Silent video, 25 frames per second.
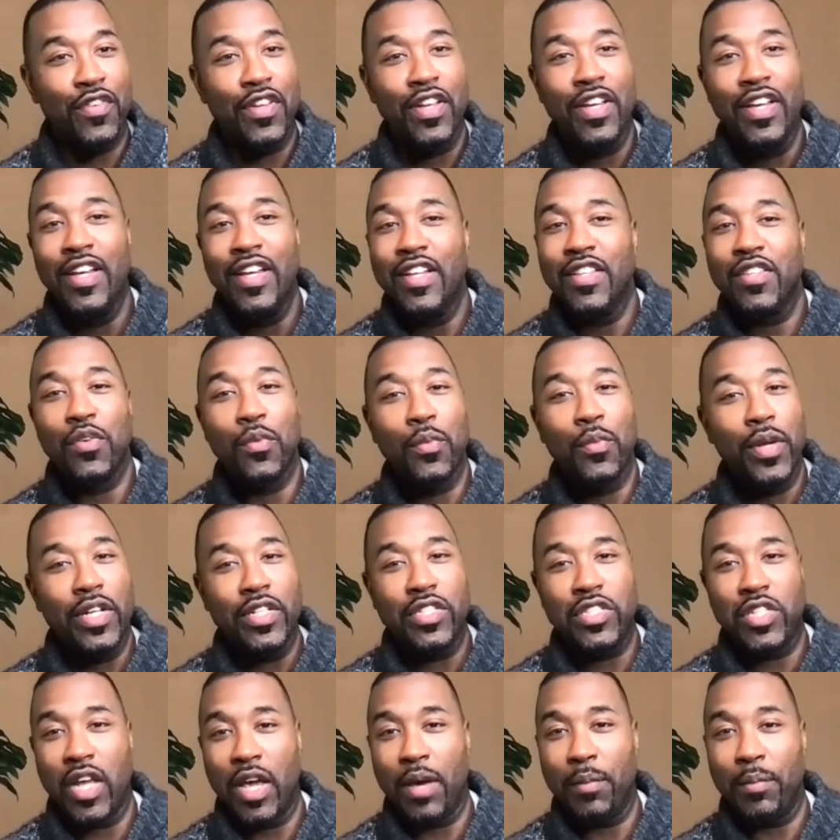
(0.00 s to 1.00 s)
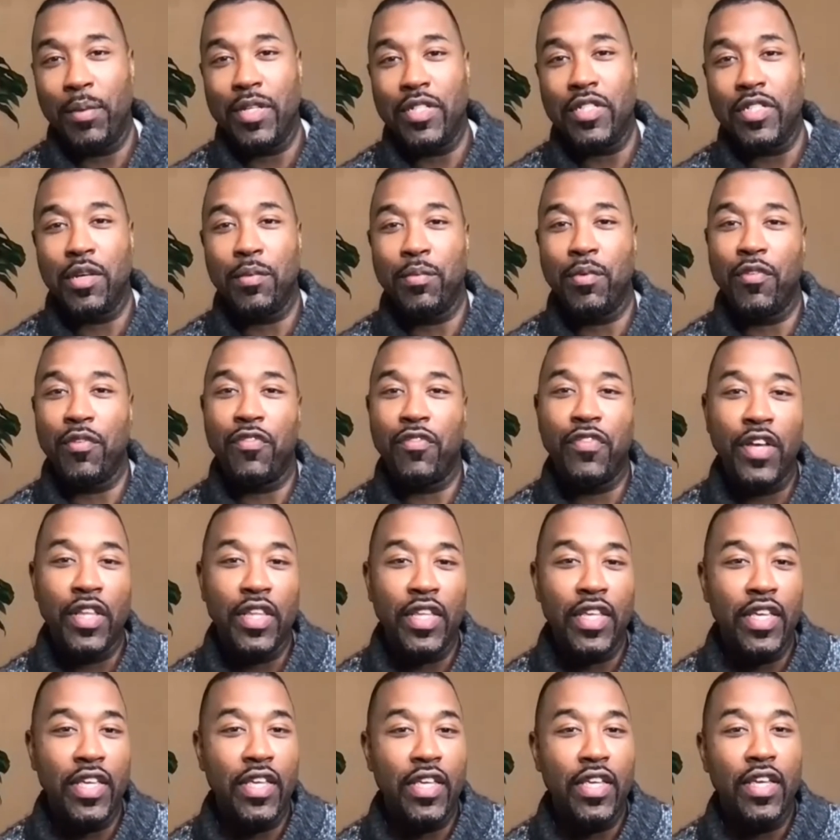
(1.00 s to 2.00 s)
to win a championship in
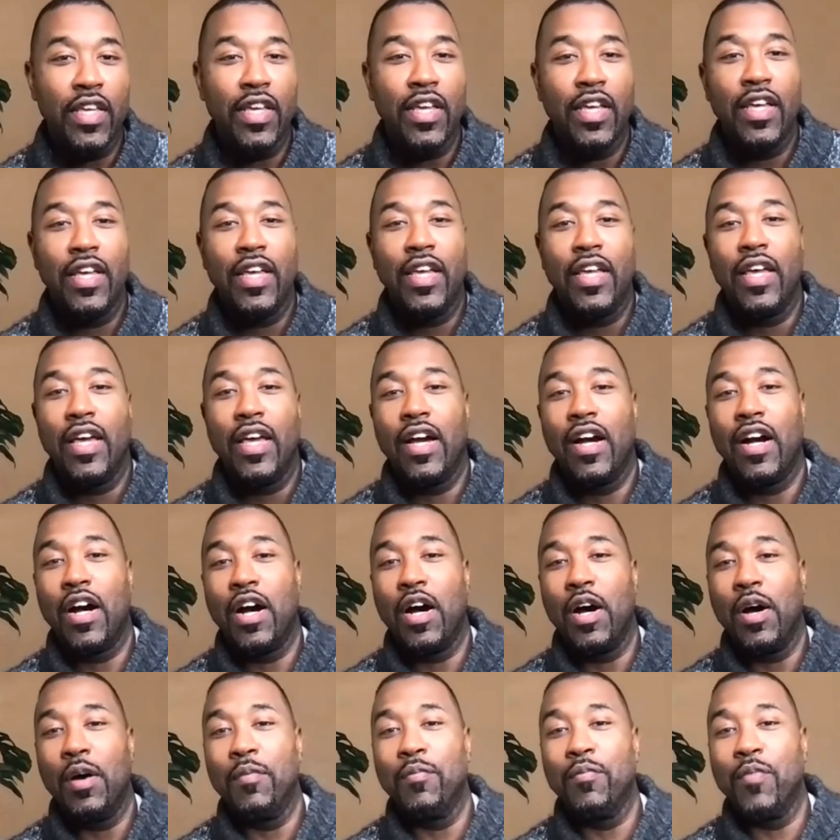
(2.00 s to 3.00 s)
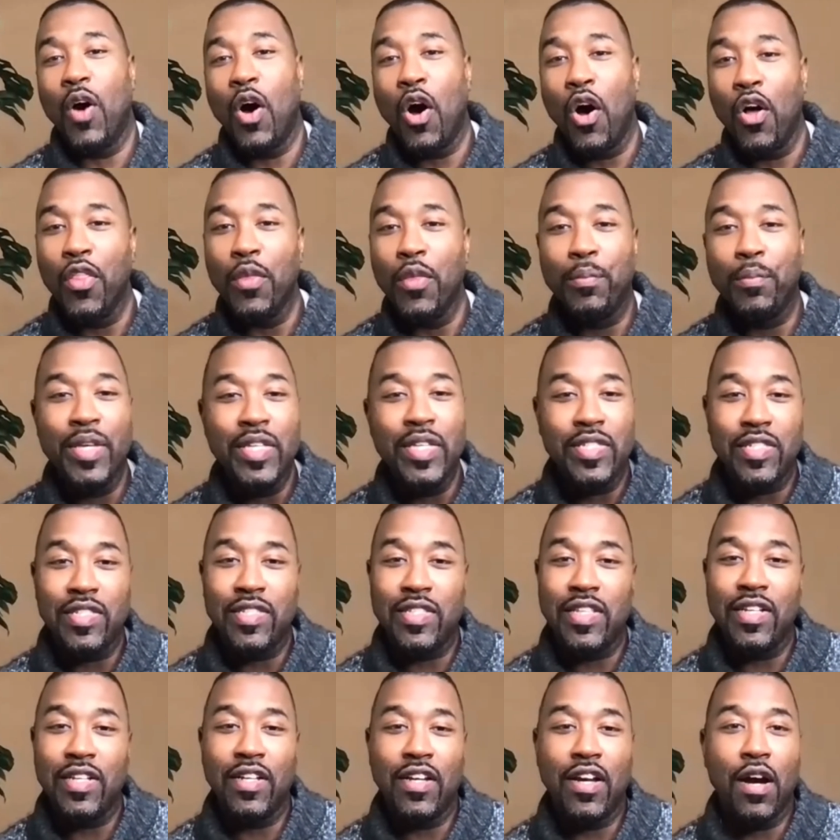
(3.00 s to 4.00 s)
Philly. All the pieces
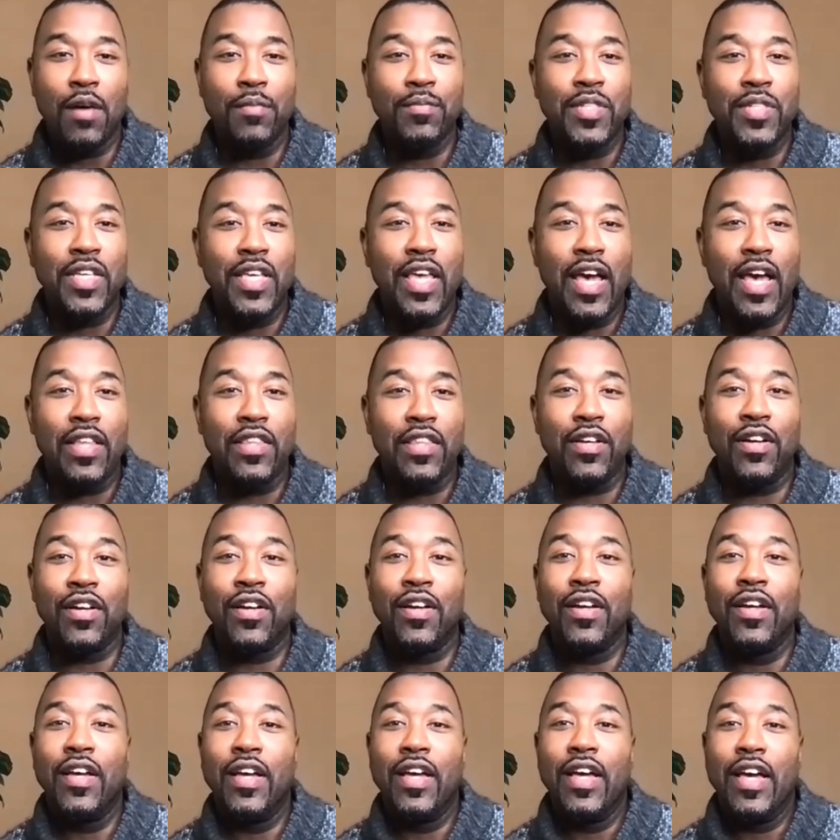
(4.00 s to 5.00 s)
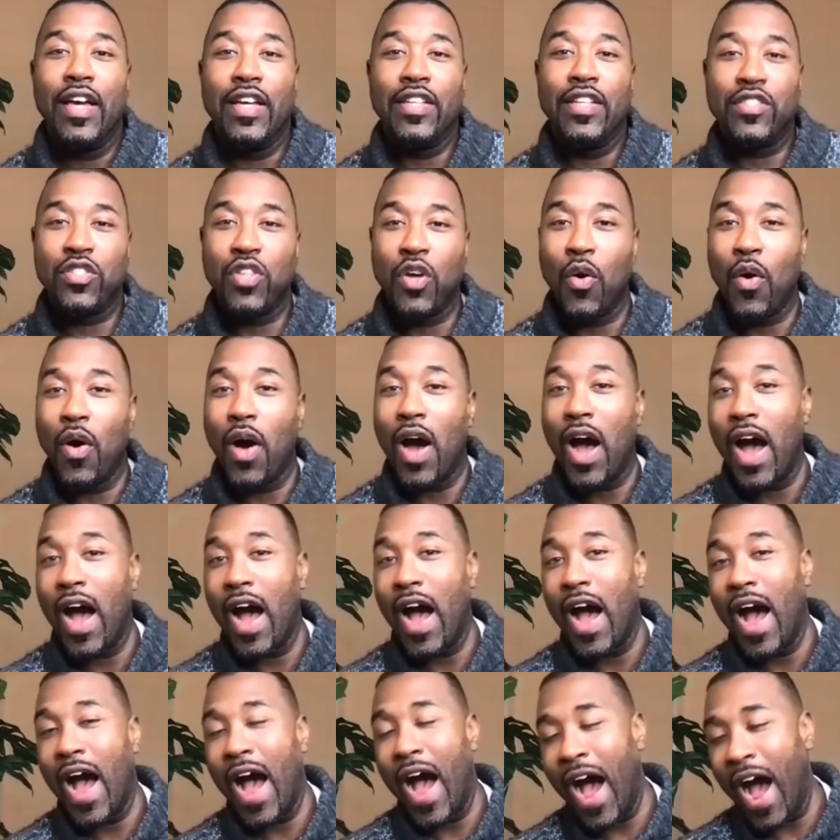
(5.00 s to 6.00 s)
didn't come together. And so
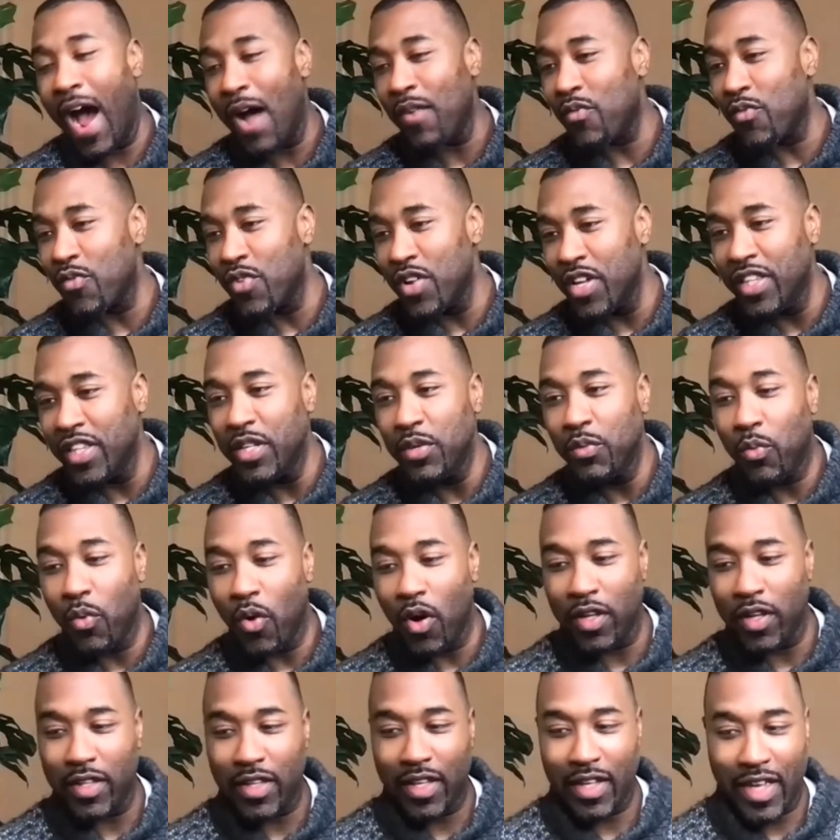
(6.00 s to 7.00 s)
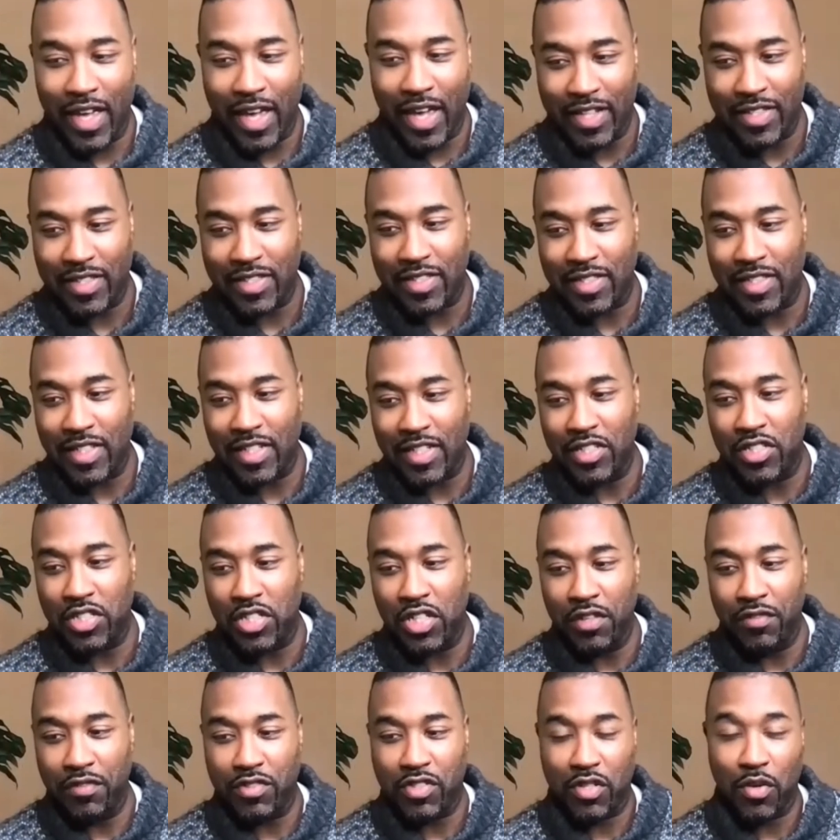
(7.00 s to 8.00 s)
I really want the Kansas City
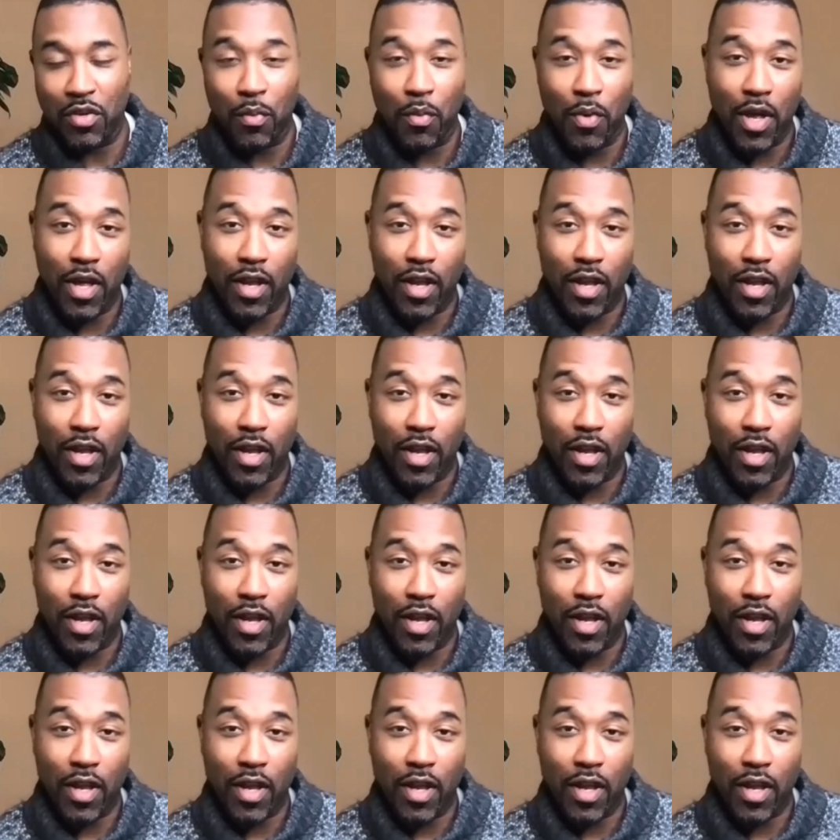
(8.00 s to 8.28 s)
Chiefs to win.